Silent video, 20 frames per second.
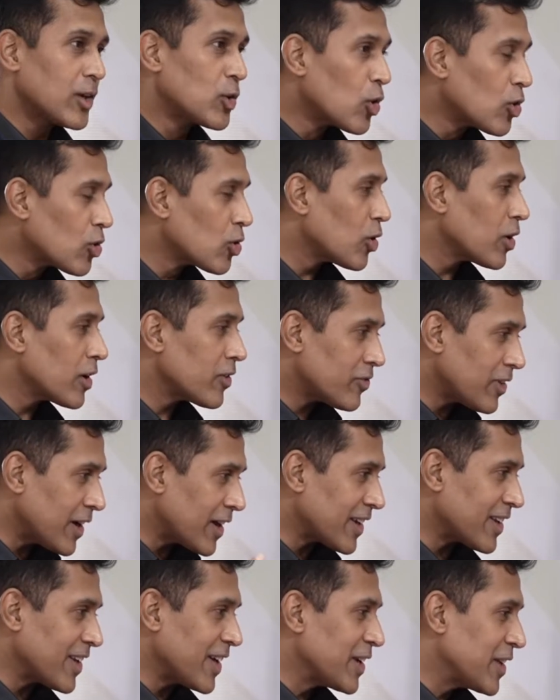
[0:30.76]
don't know if I
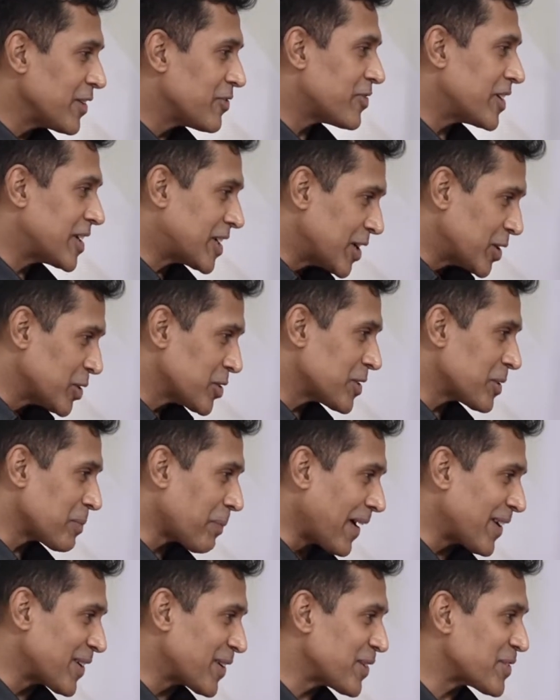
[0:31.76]
really fit into the
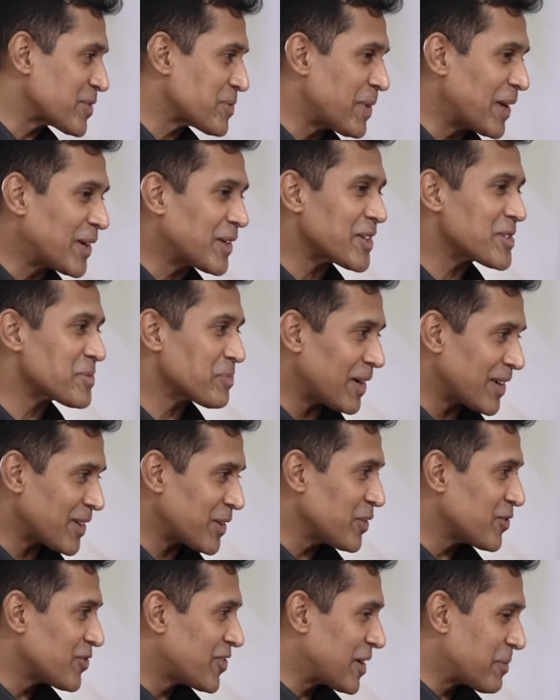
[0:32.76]
panel of speakers, but
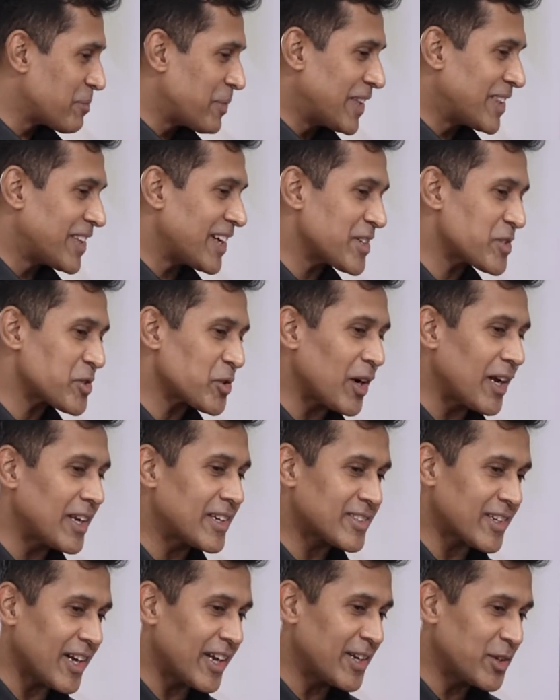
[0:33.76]
you fit me there, so I'll
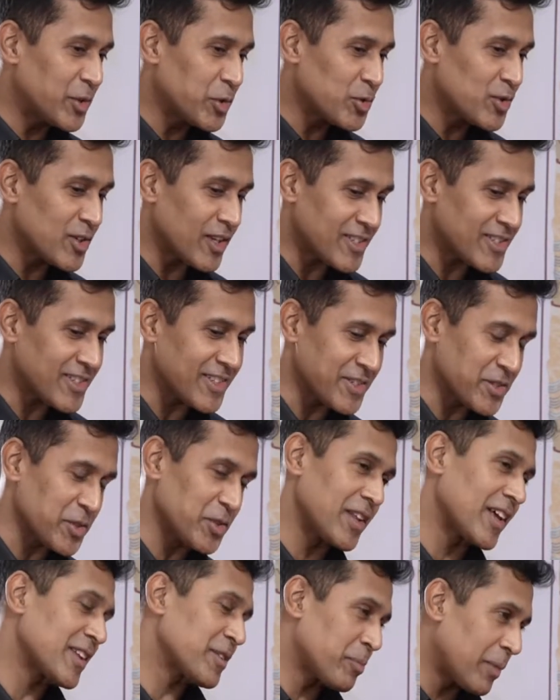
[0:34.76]
try and do justice. So
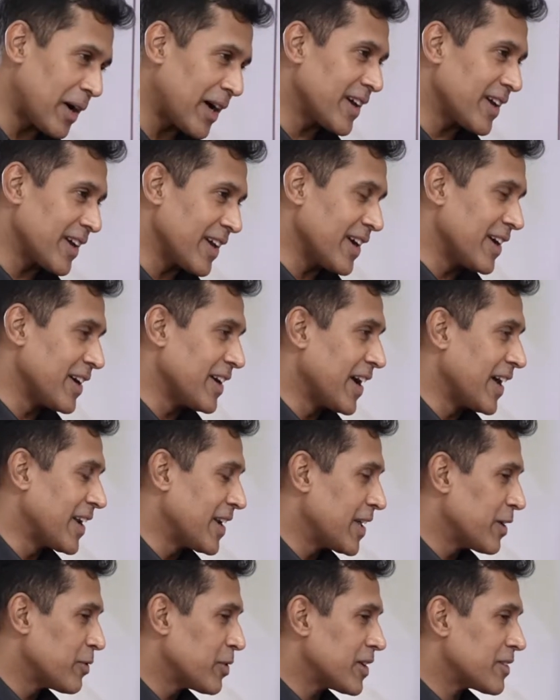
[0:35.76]
that's my
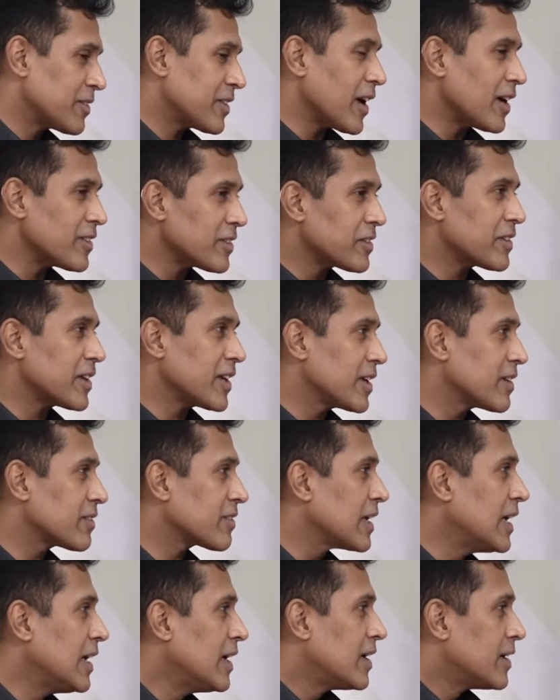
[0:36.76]
endeavor. The other thing is,
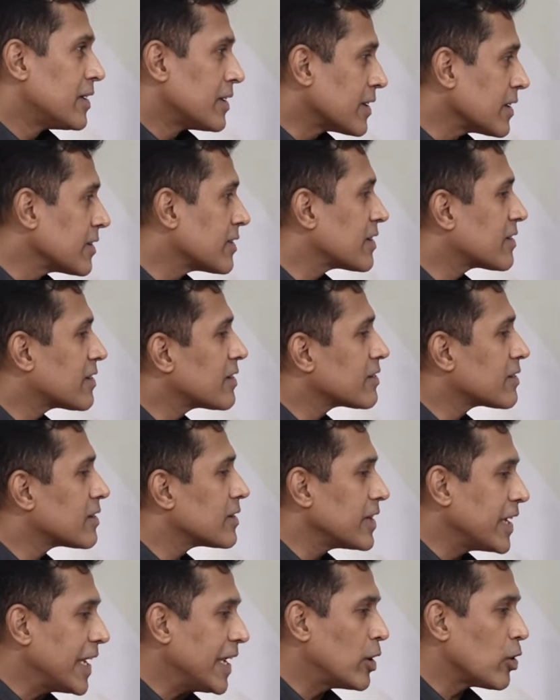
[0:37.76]
I think this is the
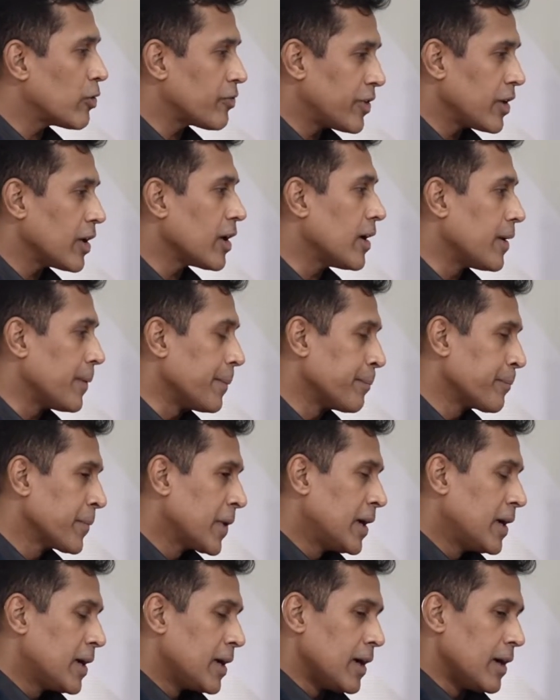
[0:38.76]
need of the
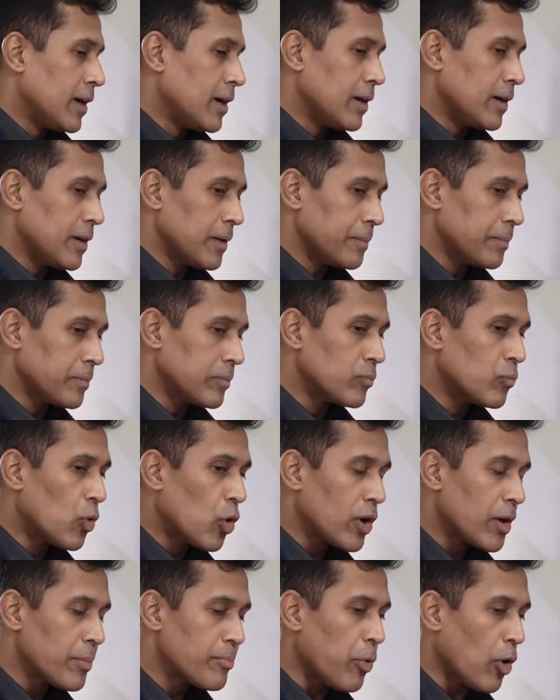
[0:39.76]
hour.
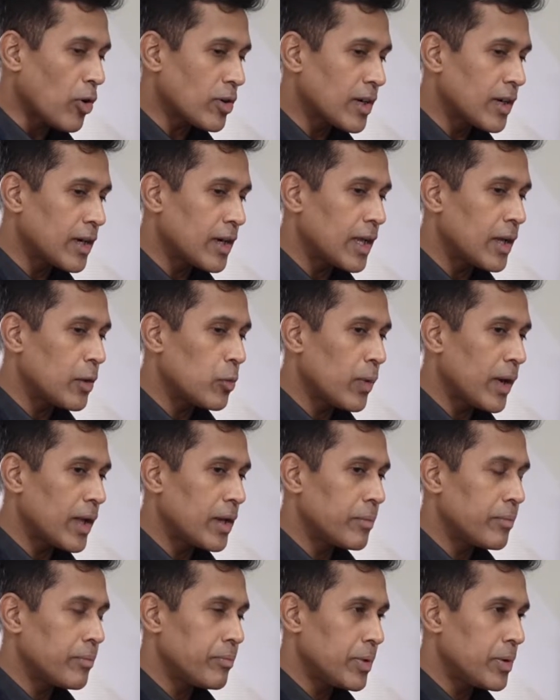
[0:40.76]
More importantly,
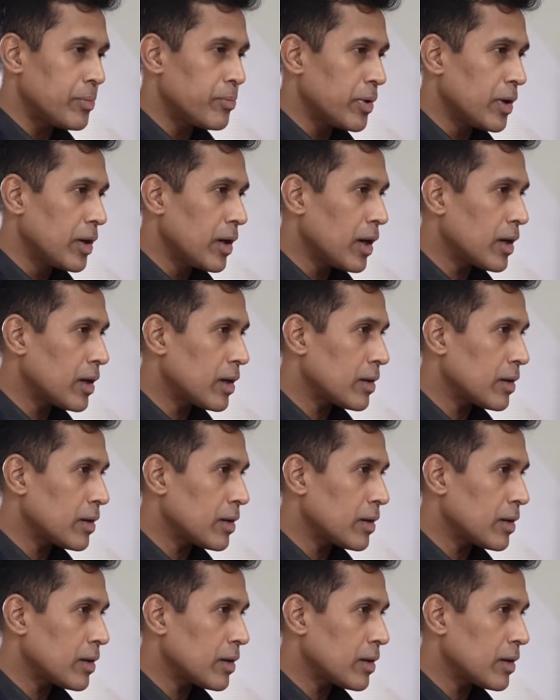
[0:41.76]
when people